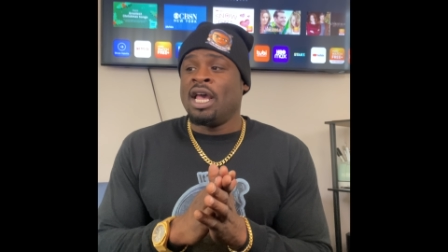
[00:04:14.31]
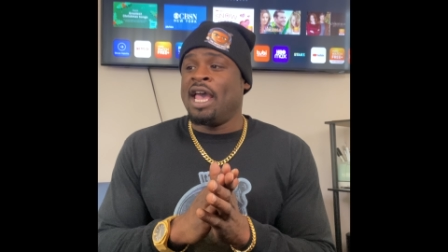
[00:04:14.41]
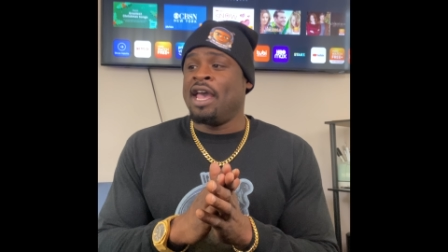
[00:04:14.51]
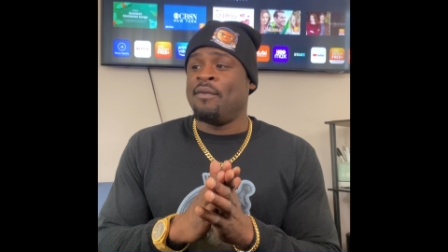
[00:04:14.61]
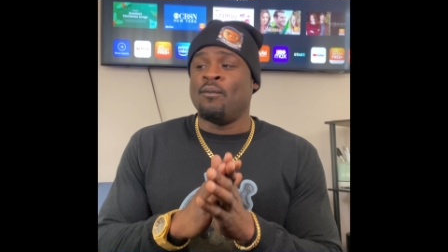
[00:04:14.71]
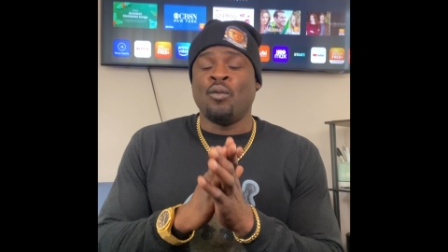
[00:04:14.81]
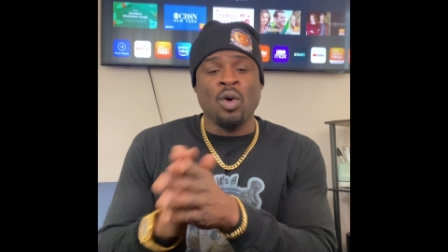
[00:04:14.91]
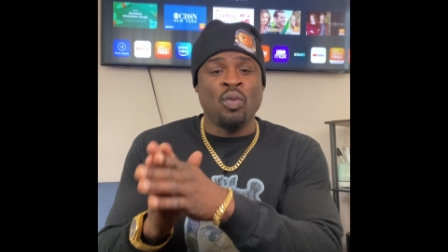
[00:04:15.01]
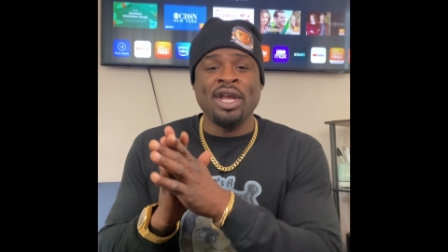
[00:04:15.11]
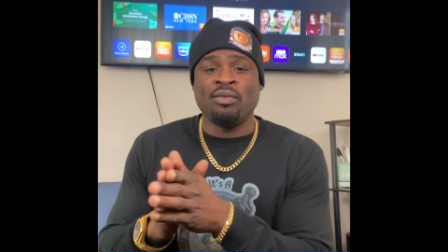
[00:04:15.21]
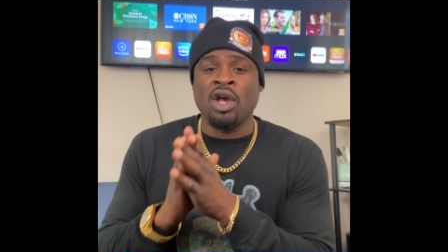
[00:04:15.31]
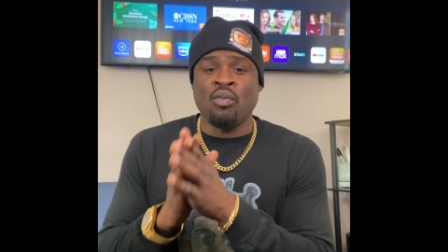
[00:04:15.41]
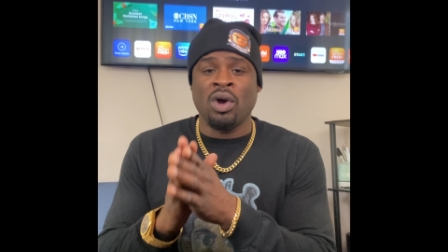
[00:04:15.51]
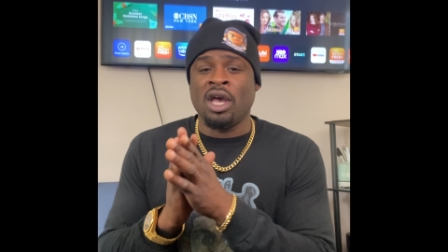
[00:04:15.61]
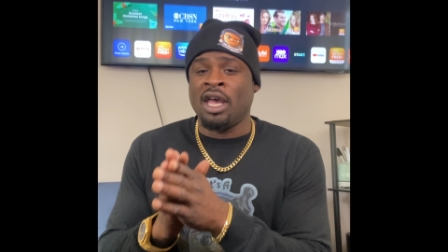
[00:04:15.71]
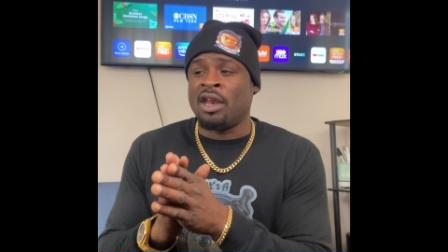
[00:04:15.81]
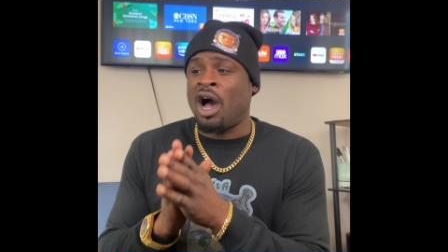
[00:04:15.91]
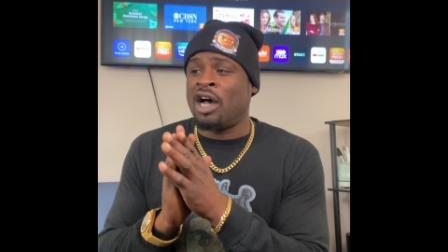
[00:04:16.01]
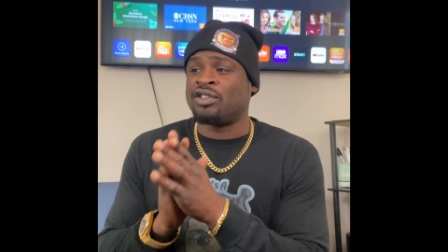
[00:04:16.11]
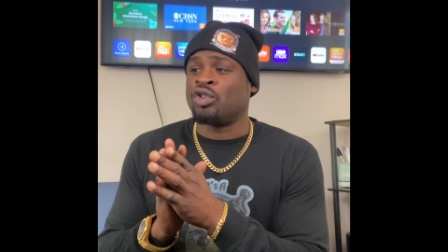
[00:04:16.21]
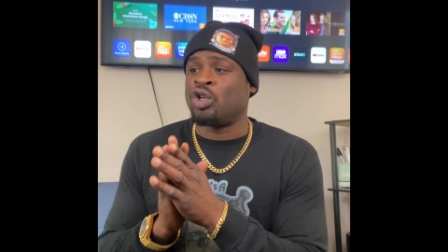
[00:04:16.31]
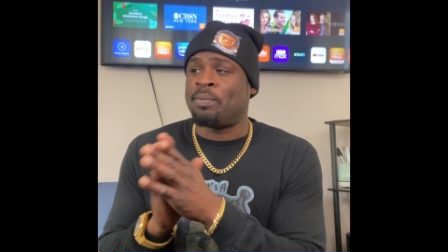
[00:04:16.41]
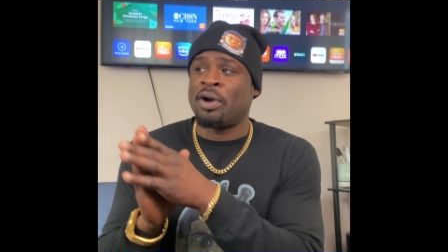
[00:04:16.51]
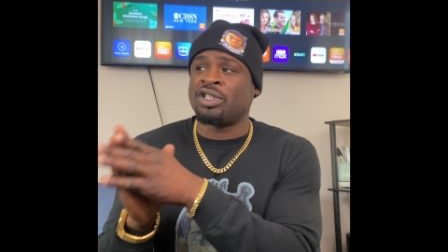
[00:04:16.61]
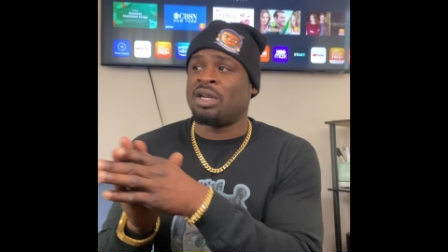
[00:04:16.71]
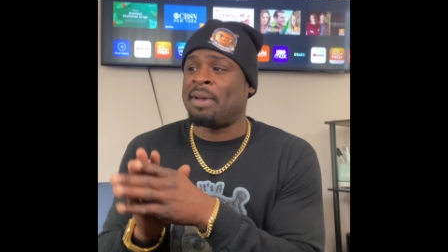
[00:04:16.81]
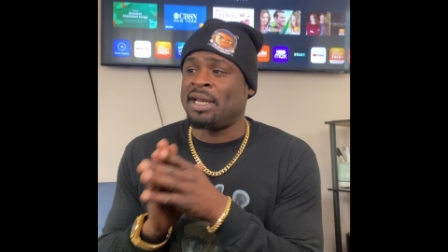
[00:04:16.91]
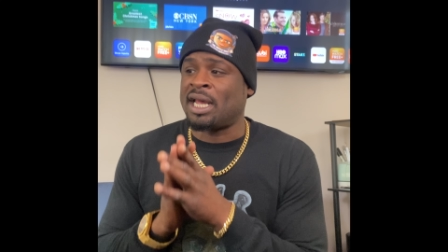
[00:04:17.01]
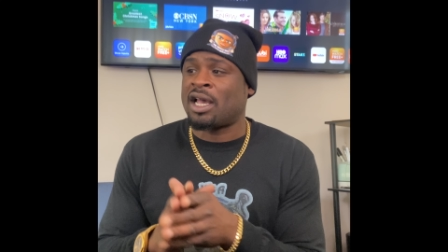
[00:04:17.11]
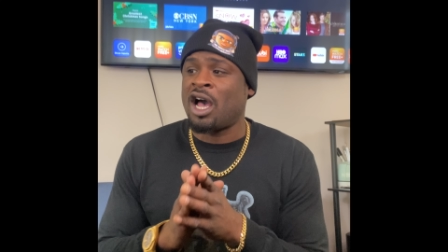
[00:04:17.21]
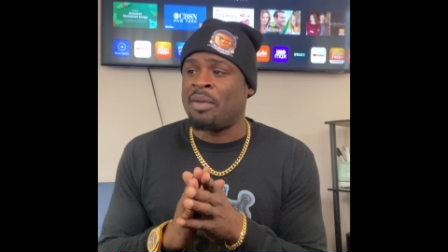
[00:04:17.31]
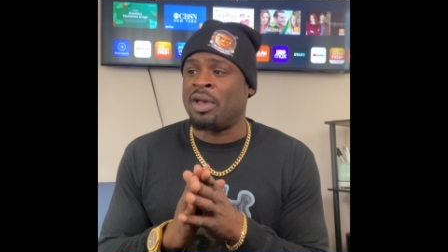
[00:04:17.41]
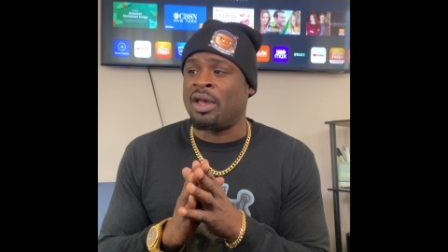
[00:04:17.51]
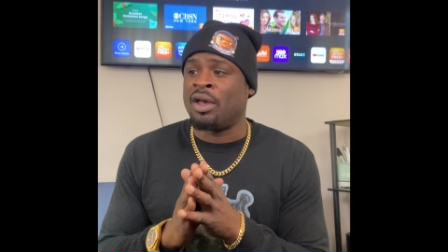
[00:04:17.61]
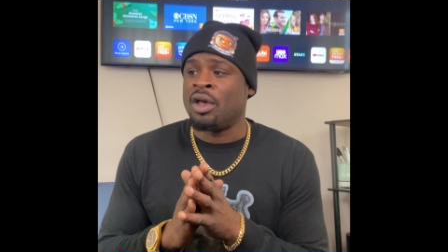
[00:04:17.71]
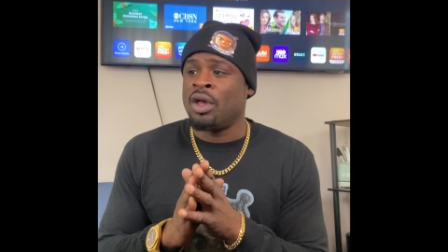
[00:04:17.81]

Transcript: And what we and what and also to the person that made that comment,